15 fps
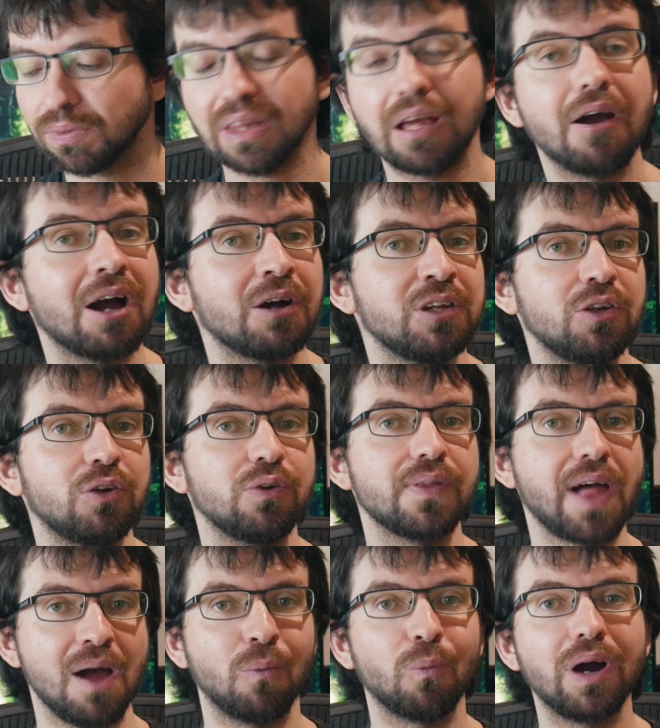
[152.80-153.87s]
Now, how do you do
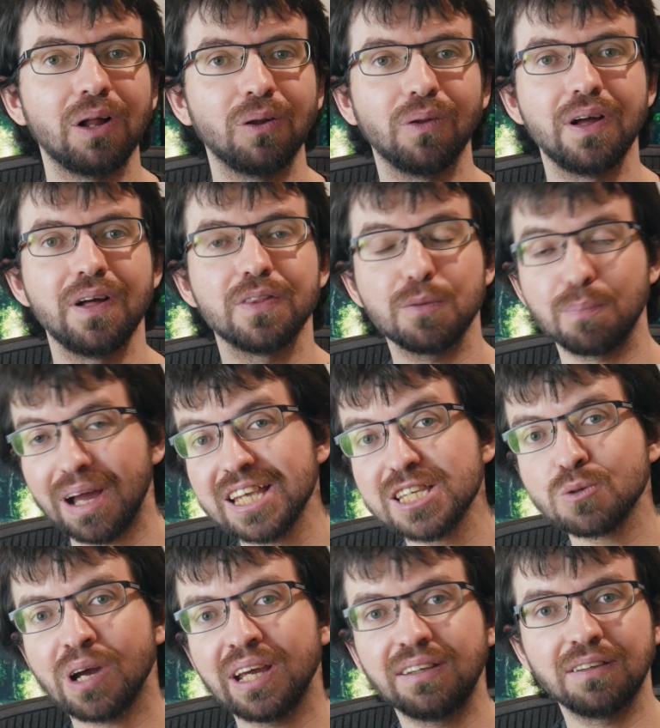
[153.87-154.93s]
that? Well, the
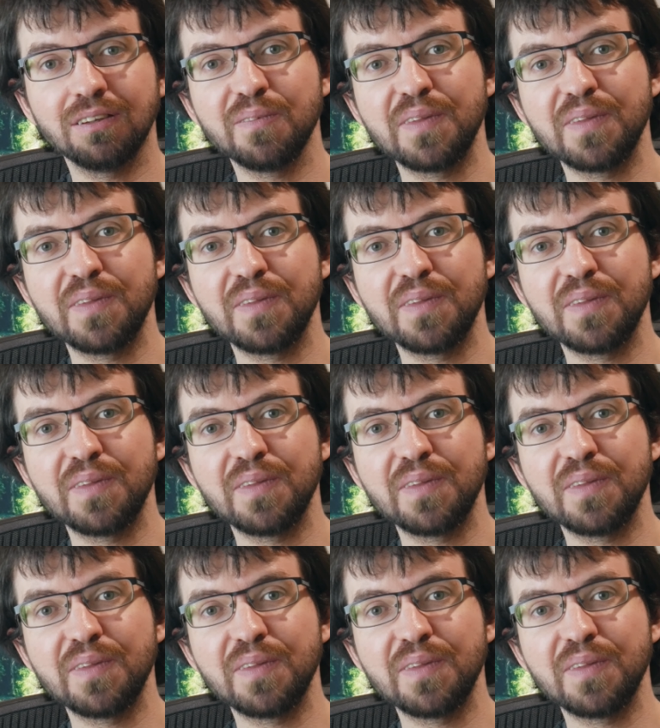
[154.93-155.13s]
best way to do